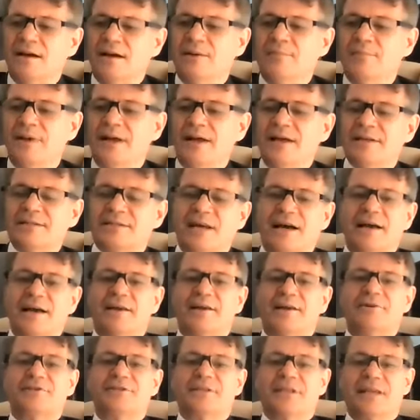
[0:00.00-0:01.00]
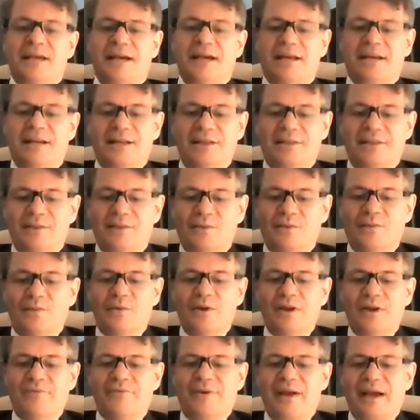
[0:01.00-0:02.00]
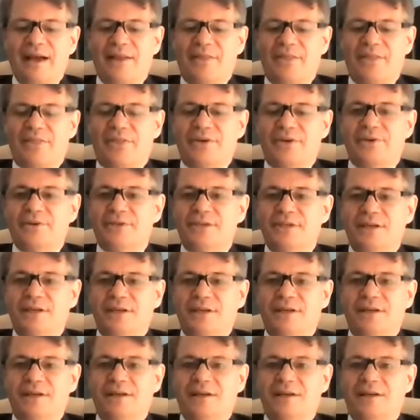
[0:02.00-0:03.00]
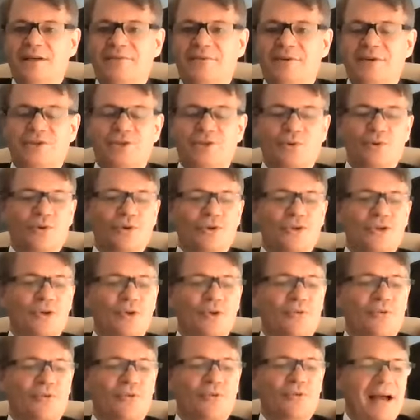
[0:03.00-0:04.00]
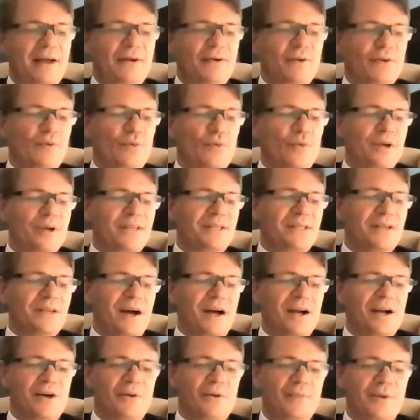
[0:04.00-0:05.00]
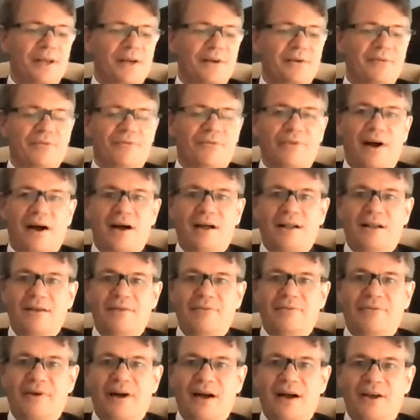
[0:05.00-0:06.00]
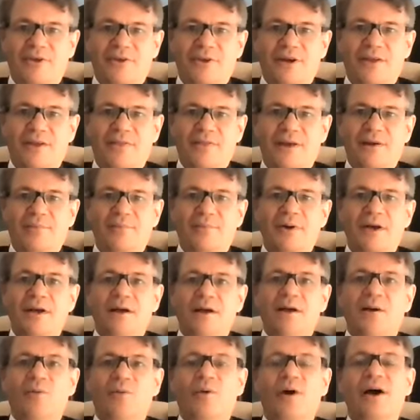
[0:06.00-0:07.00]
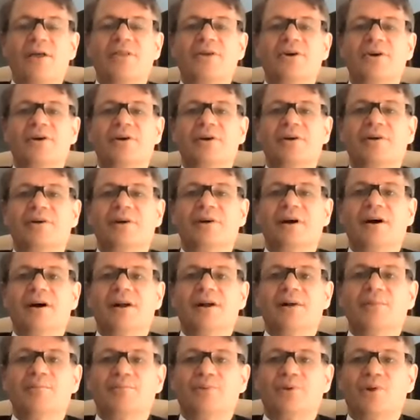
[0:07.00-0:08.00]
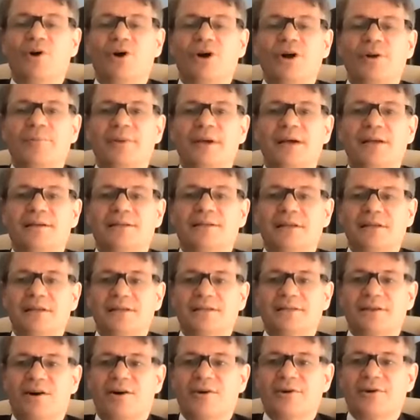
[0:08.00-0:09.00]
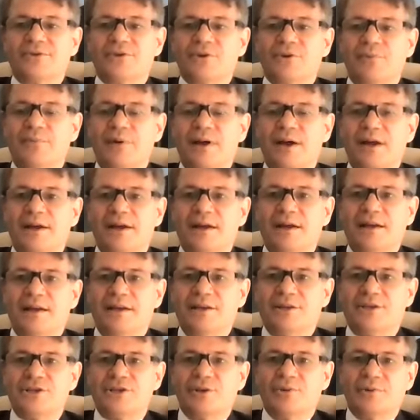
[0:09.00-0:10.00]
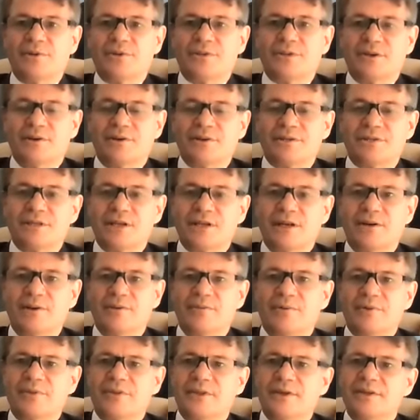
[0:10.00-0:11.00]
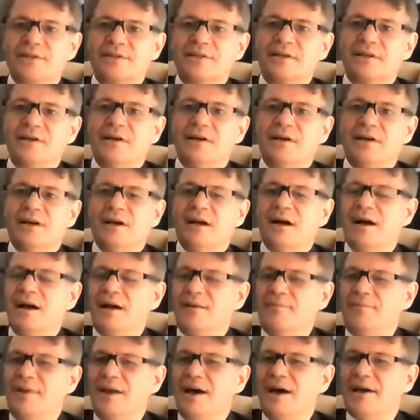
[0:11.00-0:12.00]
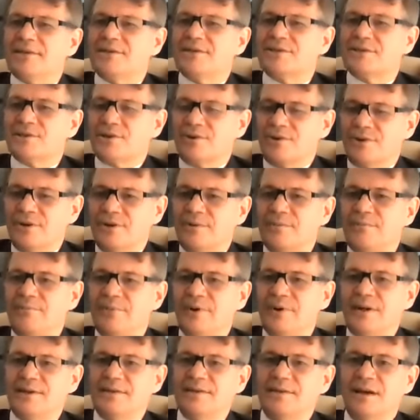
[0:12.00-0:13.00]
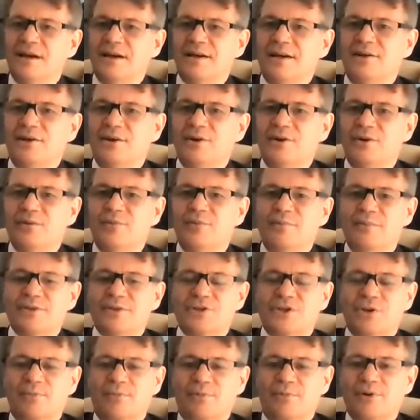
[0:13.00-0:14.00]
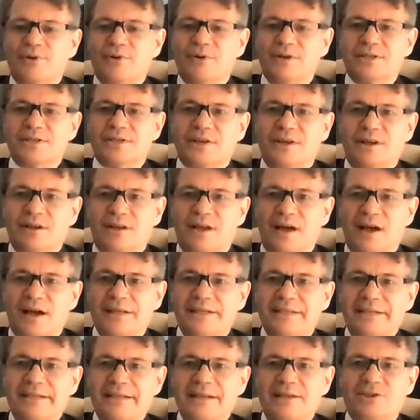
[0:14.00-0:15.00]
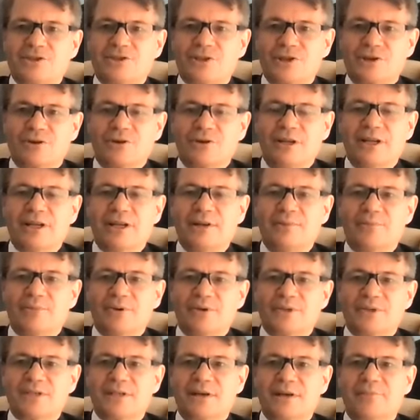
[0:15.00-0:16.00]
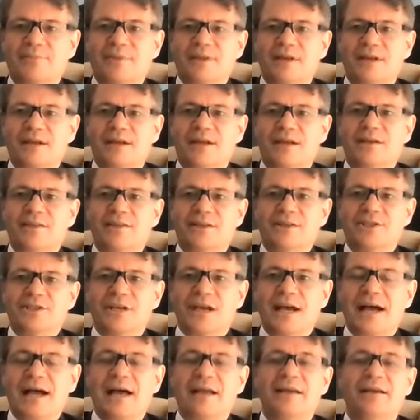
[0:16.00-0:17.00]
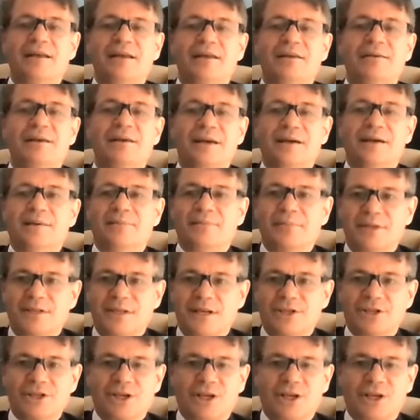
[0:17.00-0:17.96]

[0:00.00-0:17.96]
As I understand it, we've had 13 individuals who've had retirement filed on them. Whether unemployment has also been an issue associated with this, I'm not certain, but I know Mr. Burton is online and he certainly can put something in the chat and potentially